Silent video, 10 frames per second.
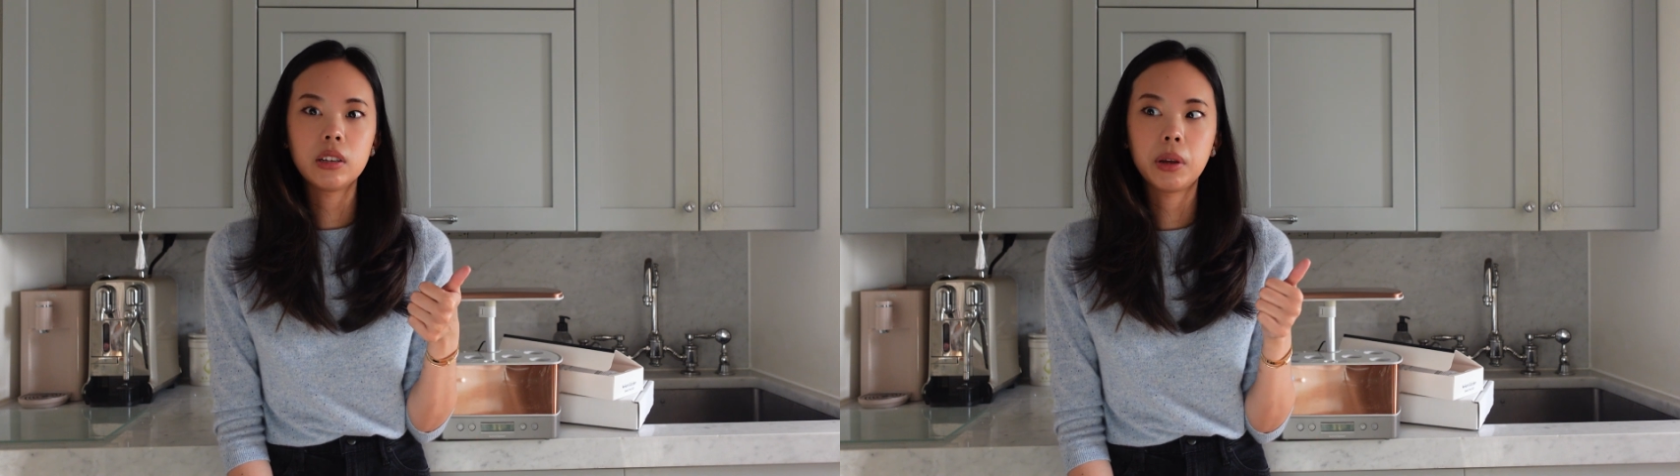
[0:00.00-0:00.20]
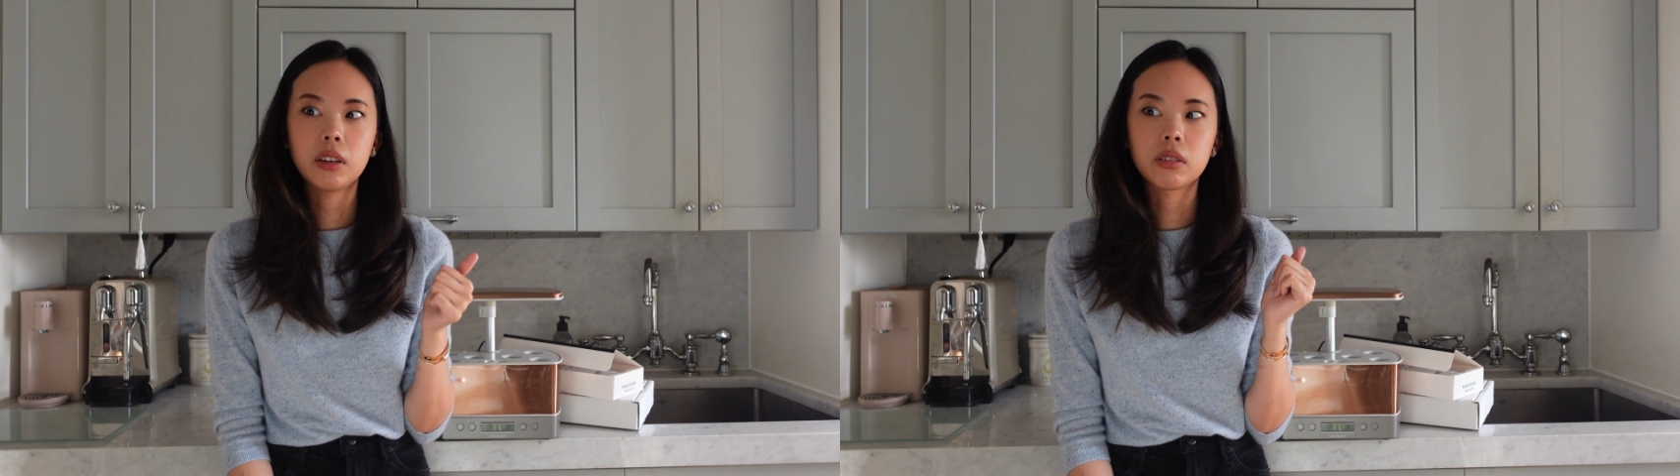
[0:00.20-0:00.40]

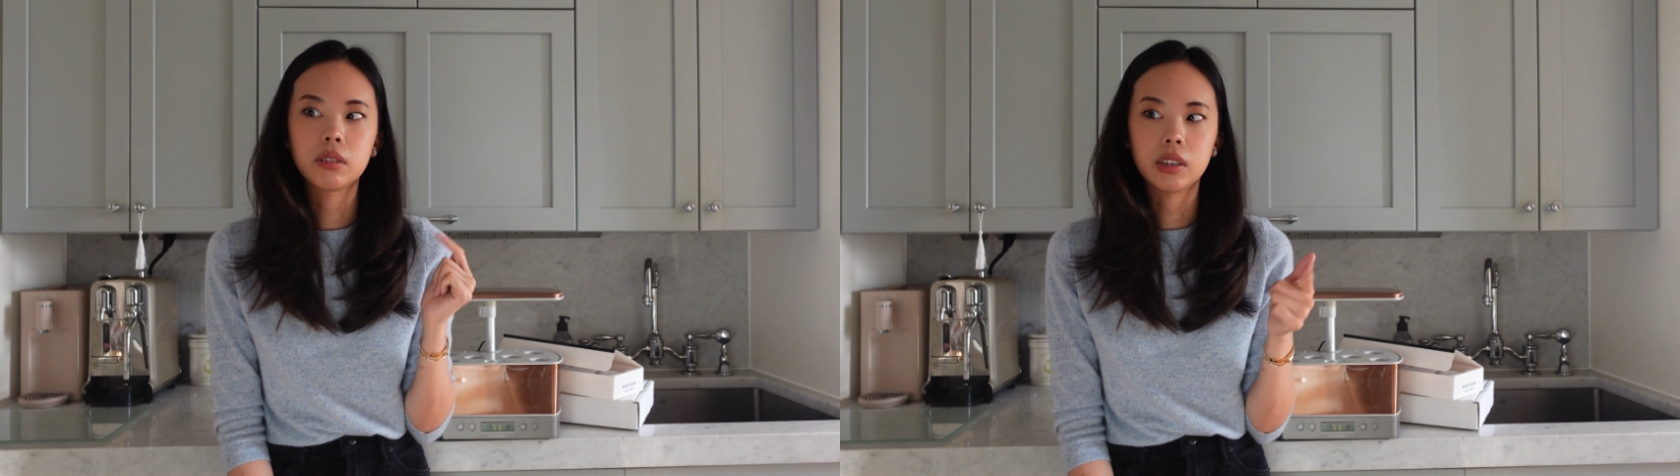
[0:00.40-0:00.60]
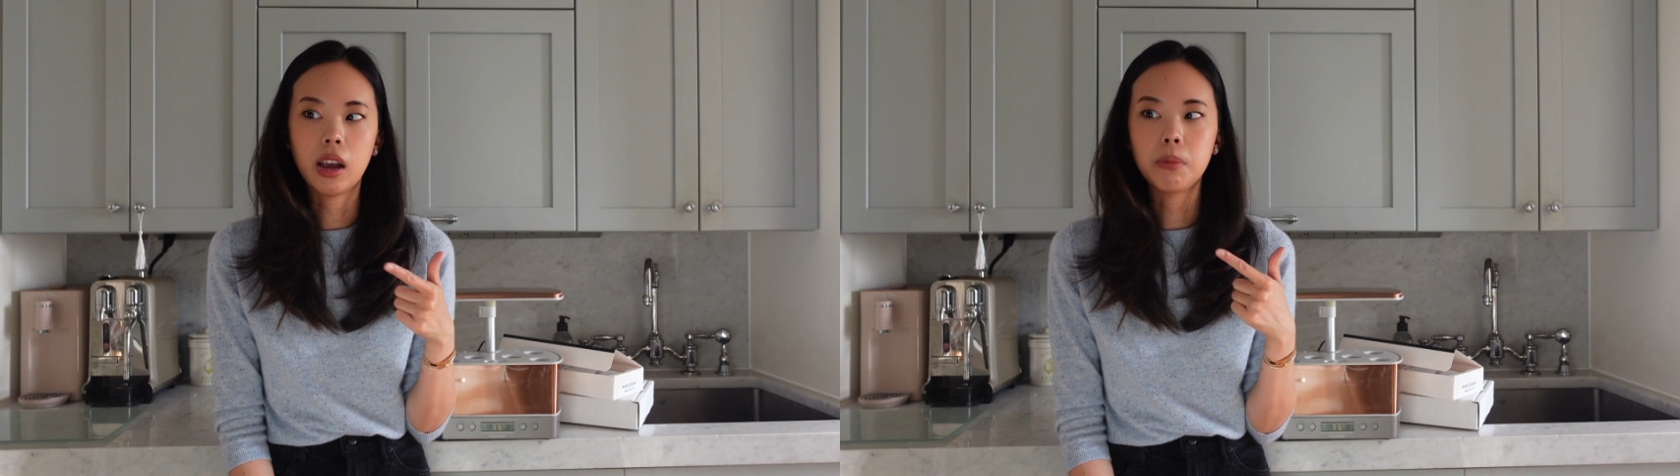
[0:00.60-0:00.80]
basil,
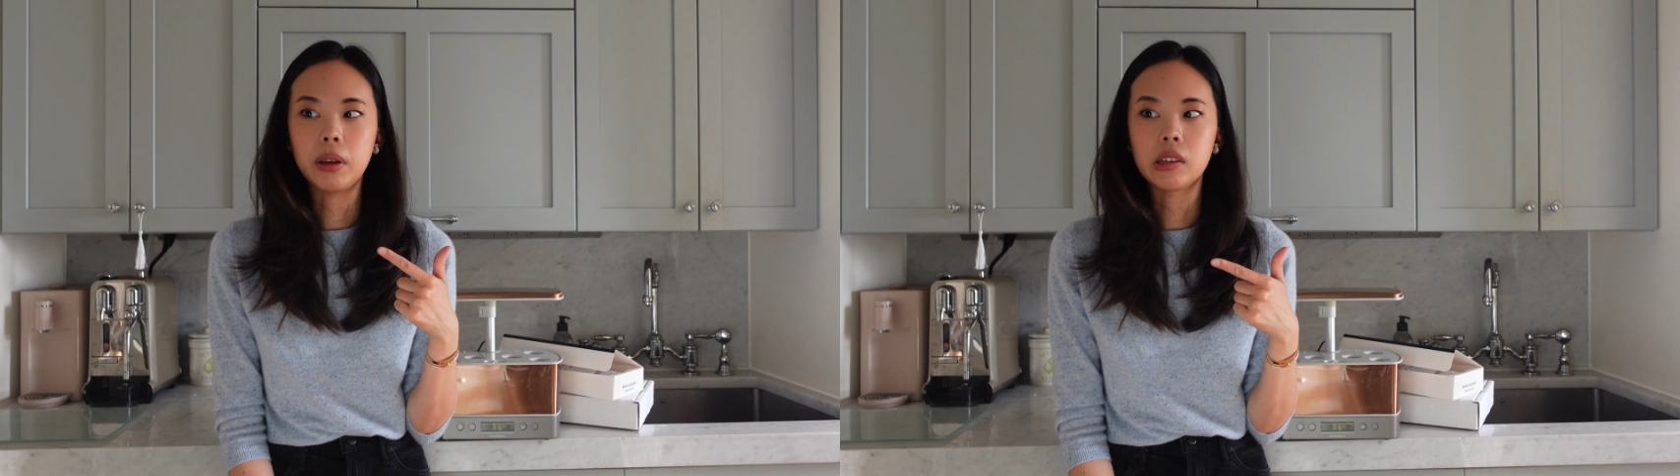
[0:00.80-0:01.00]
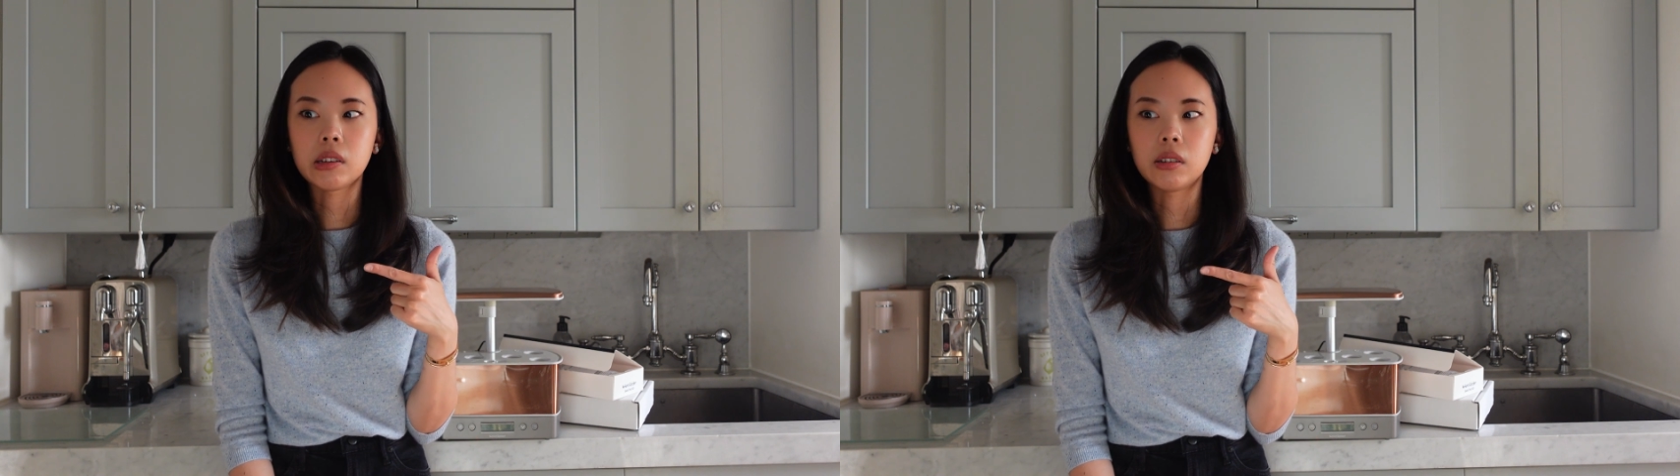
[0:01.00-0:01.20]
Thai
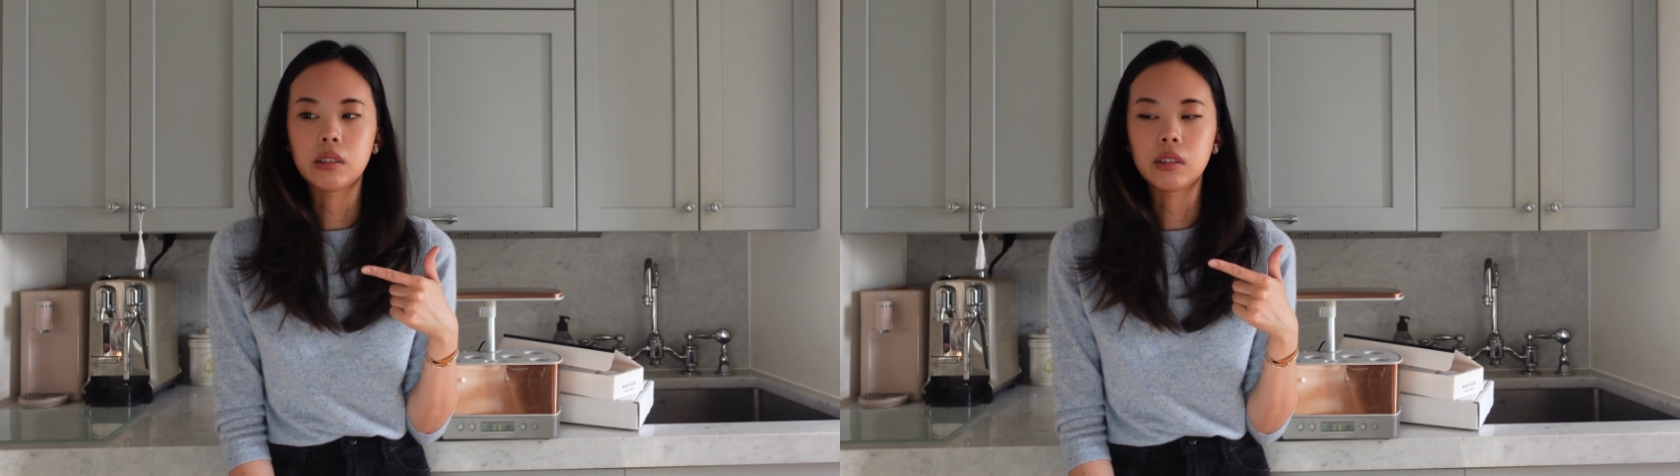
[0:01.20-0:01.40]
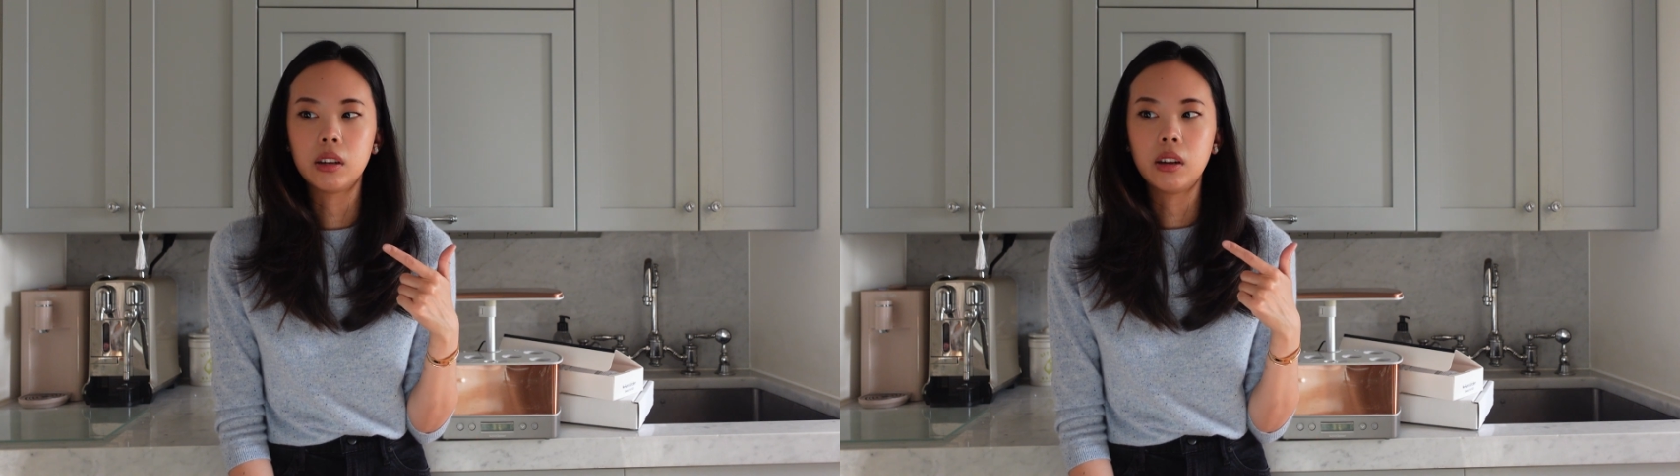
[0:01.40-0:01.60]
basil,